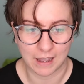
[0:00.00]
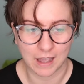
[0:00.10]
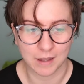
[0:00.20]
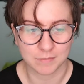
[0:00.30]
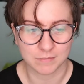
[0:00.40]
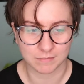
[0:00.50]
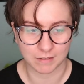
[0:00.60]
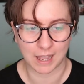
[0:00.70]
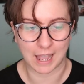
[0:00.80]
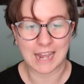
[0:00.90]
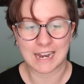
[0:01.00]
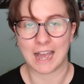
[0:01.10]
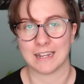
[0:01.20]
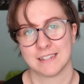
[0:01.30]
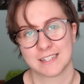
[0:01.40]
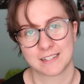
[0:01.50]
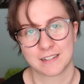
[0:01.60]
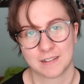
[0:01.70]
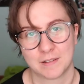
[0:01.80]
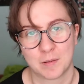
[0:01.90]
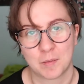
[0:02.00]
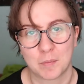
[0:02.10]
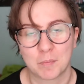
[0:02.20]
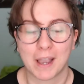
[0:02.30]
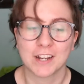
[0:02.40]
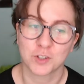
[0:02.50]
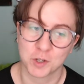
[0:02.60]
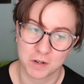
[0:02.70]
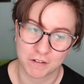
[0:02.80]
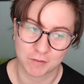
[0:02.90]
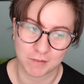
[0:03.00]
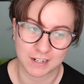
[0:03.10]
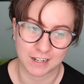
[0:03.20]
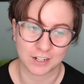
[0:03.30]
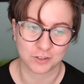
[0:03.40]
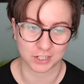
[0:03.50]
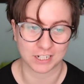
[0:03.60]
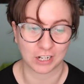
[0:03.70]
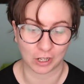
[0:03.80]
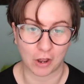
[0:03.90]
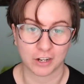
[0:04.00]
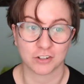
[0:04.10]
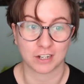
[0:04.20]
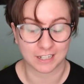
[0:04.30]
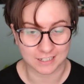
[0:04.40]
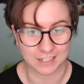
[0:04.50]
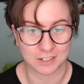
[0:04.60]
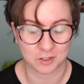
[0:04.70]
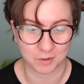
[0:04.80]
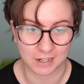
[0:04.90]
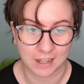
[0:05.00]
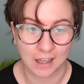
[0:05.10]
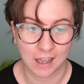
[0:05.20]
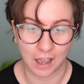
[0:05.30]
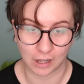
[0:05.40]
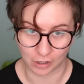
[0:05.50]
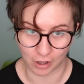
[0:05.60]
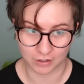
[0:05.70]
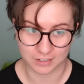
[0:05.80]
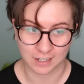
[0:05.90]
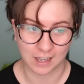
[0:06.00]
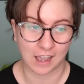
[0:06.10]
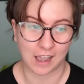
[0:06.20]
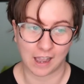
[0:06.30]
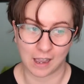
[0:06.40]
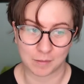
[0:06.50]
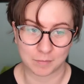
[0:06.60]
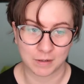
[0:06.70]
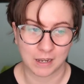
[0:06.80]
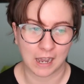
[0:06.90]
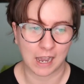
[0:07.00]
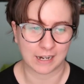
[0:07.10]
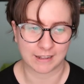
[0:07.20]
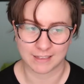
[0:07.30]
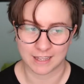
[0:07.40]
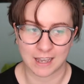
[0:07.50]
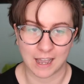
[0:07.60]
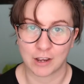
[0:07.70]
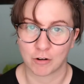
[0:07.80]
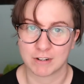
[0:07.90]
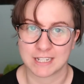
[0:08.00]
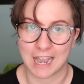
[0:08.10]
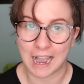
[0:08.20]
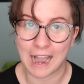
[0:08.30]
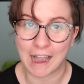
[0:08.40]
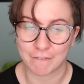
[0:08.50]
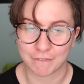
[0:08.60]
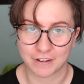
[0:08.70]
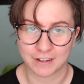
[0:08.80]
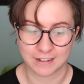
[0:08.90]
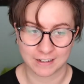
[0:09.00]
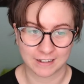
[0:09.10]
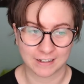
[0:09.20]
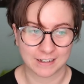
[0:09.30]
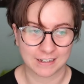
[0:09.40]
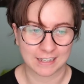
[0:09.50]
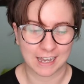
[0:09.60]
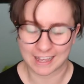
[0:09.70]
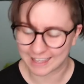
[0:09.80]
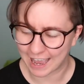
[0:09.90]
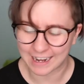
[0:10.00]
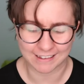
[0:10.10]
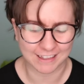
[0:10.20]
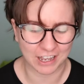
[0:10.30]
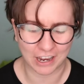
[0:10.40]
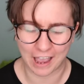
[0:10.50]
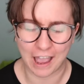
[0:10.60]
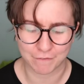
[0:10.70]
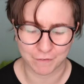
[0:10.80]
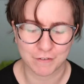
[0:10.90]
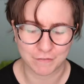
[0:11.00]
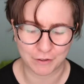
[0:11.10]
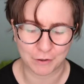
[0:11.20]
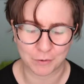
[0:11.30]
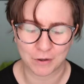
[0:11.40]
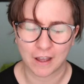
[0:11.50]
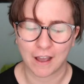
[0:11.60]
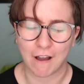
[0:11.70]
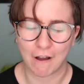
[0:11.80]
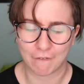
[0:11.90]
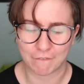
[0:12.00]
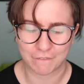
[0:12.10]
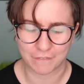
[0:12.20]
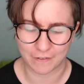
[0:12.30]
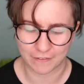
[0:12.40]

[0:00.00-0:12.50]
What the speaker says: enhance my enjoyment of the reading. I enjoyed it a lot, enjoyed listening to it a lot. And I think I already have, again, I think I have a review of